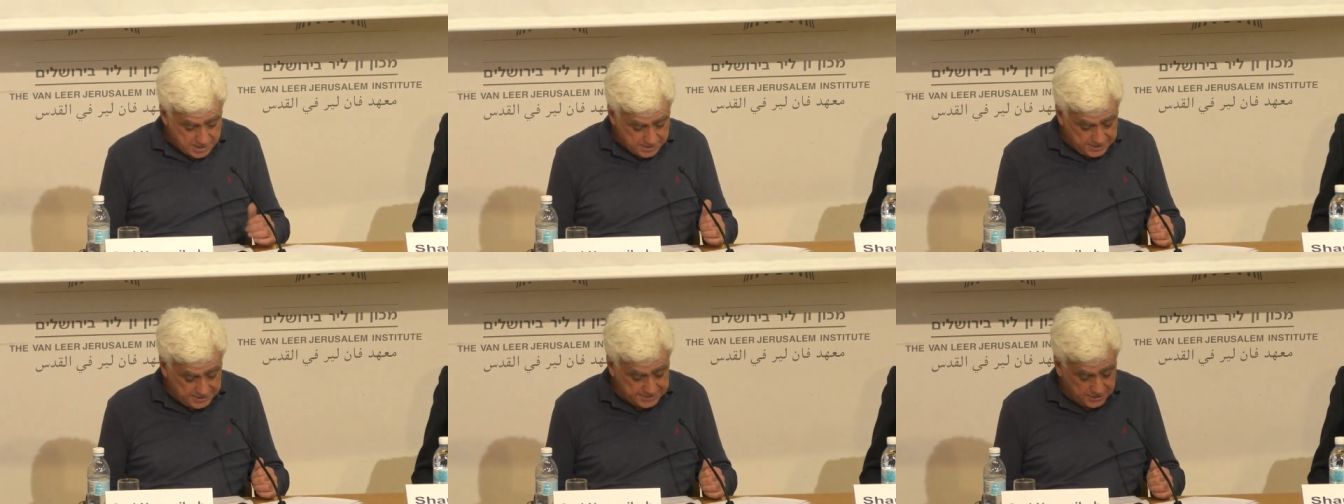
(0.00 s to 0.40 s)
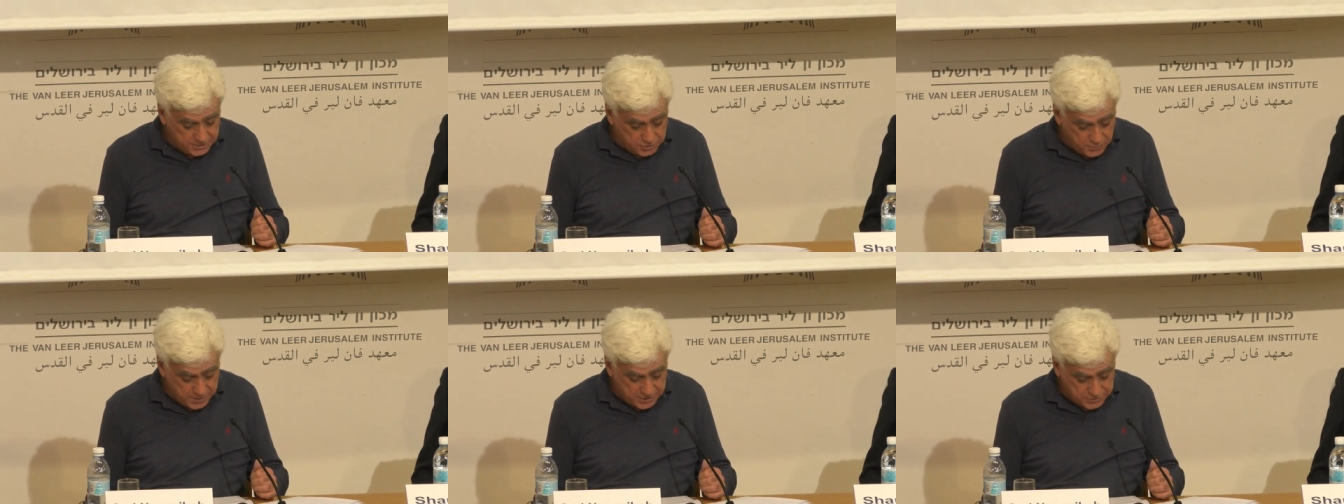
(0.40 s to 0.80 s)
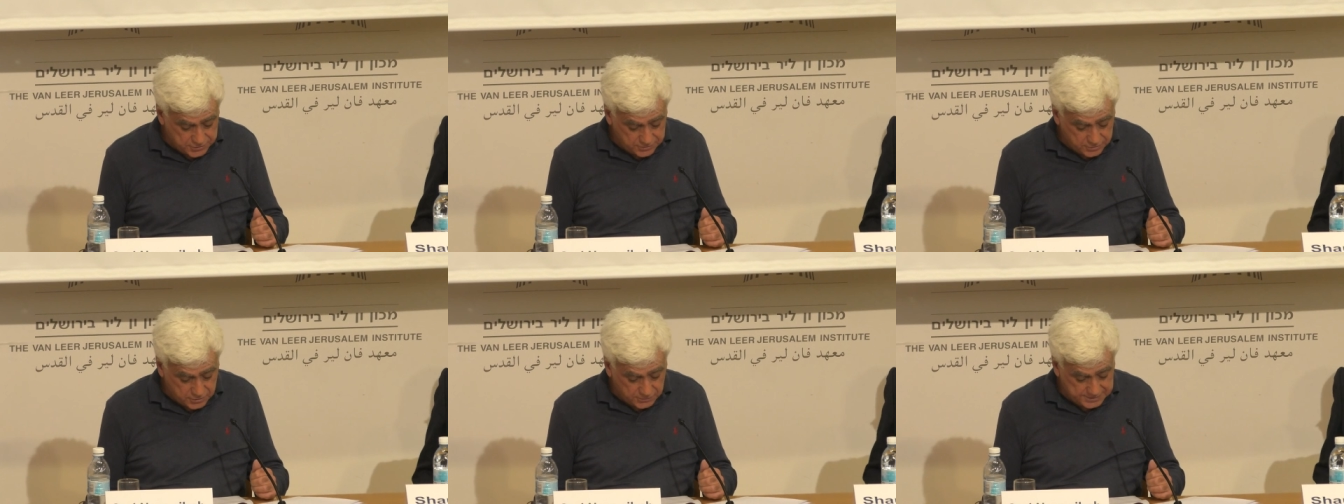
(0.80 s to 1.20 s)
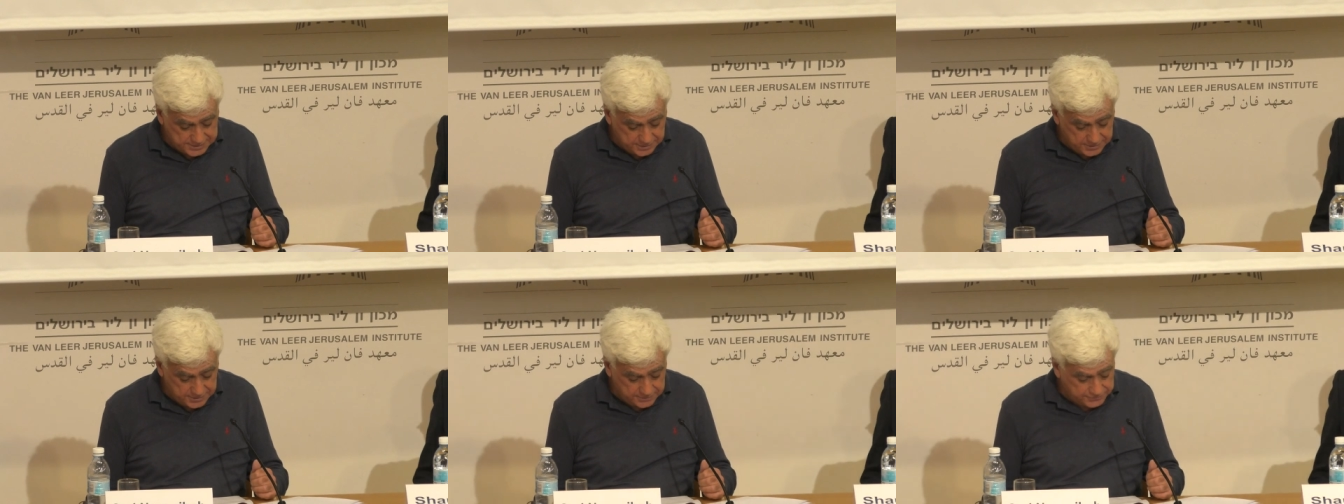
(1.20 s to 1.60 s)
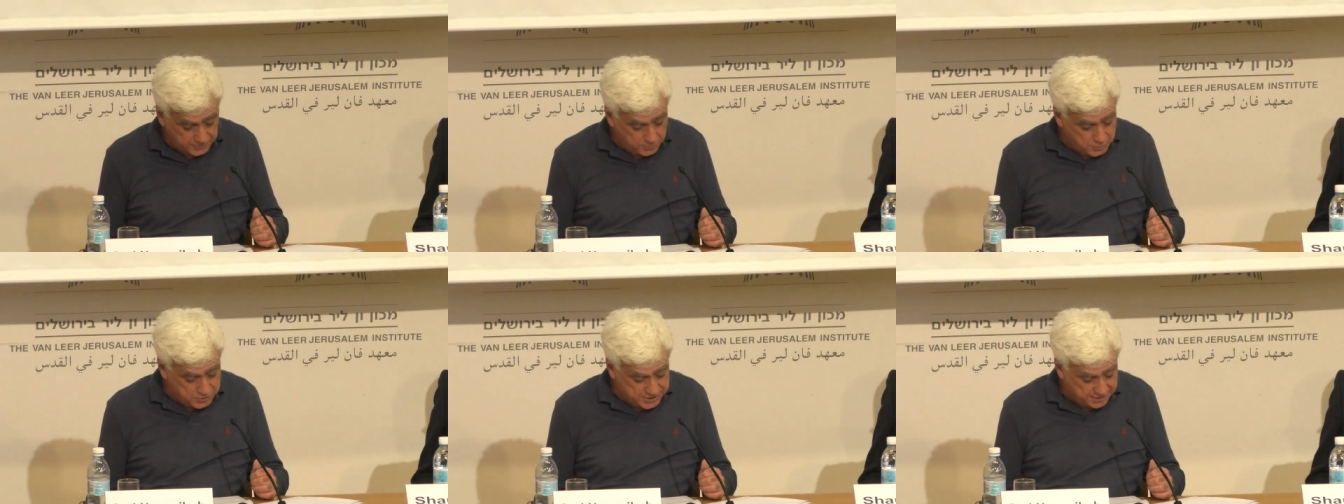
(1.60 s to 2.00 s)
This situation, considered
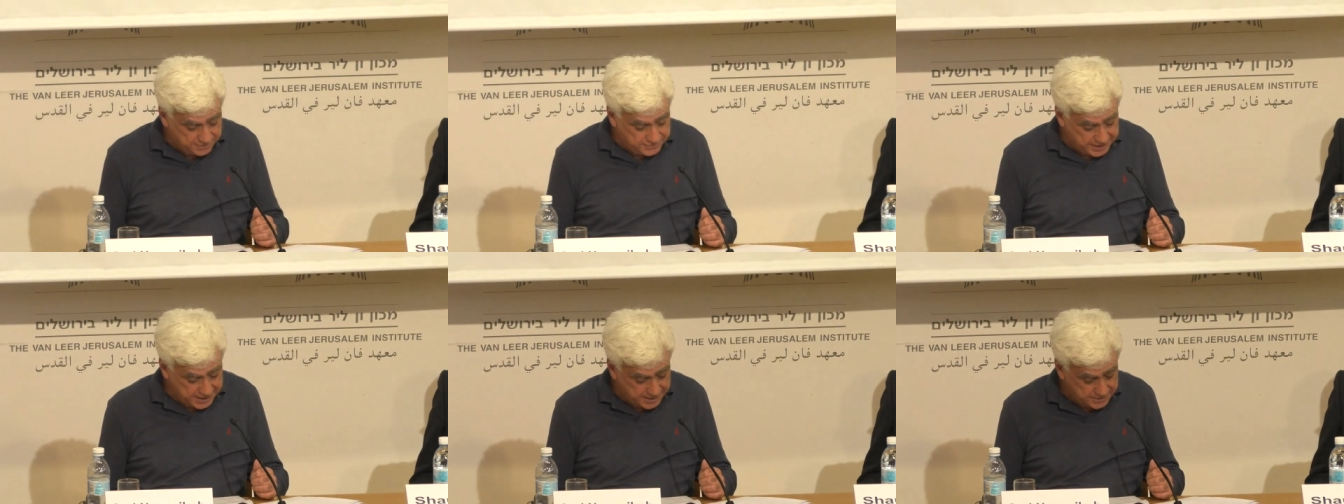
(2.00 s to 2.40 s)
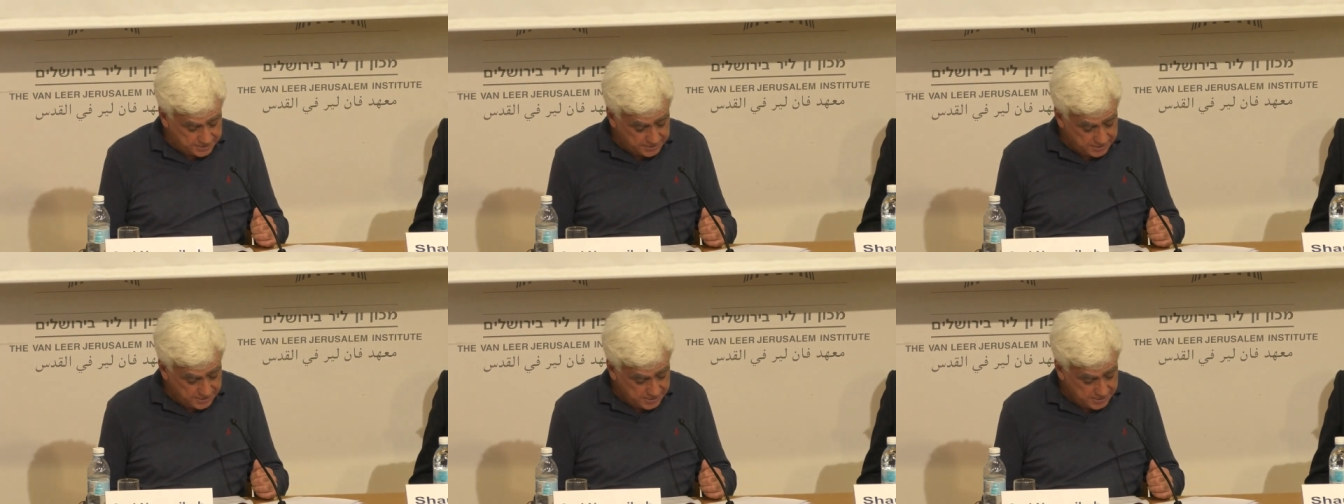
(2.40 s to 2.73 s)
from whichever end,